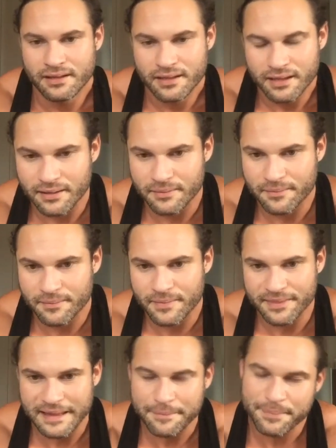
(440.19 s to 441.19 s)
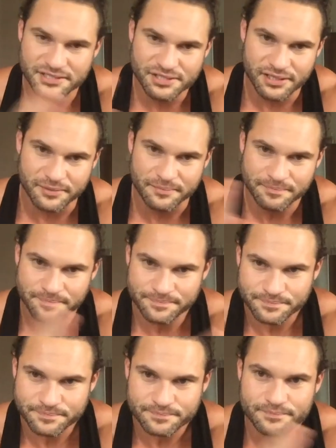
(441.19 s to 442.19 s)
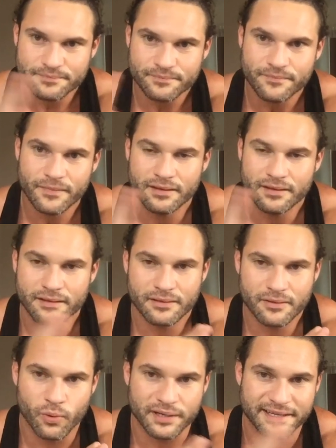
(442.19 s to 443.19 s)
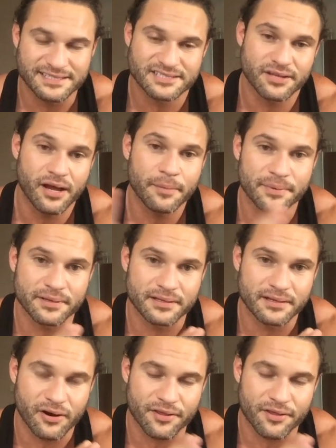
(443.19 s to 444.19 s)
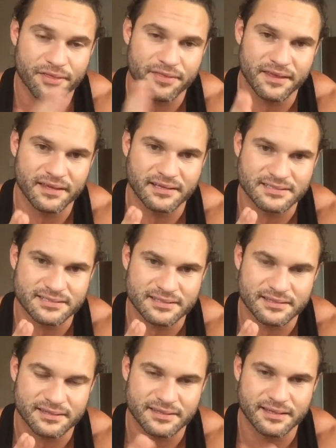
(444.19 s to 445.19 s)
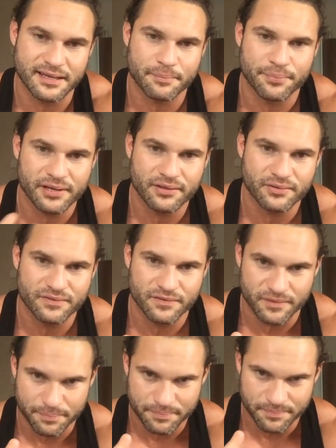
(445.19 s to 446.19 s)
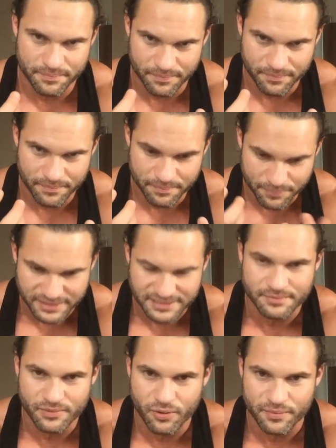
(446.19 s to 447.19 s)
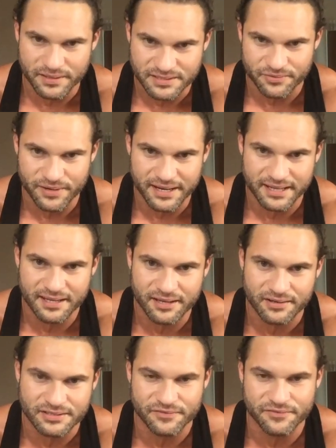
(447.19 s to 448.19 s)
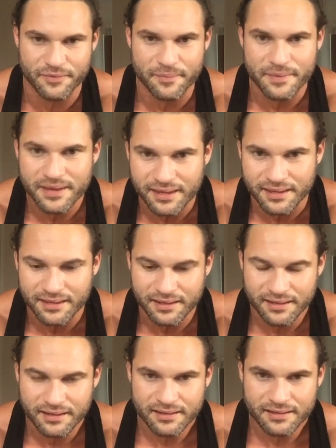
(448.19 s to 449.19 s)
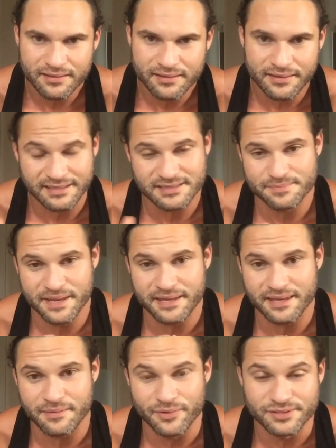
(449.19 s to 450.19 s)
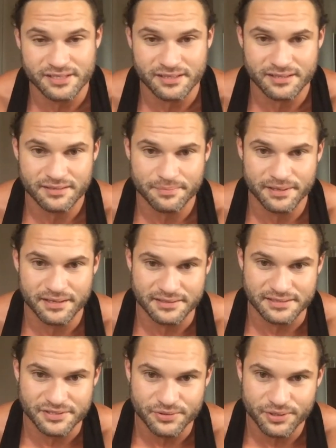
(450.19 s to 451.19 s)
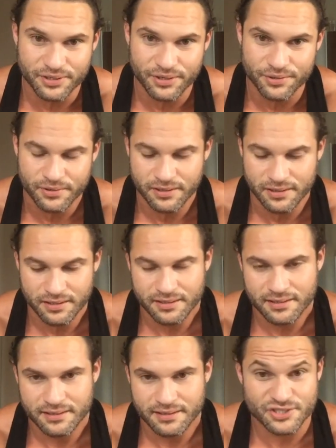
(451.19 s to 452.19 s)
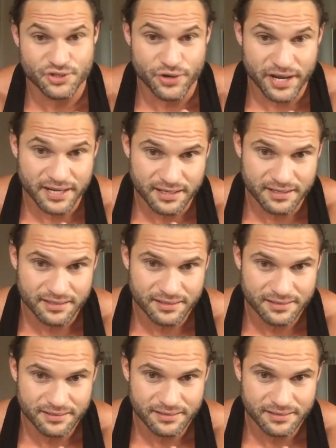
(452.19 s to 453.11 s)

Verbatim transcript: And that pendulum, what can stop it are things that bring you to the present moment, so right here. So for me, that's making music, being in the studio, that's training,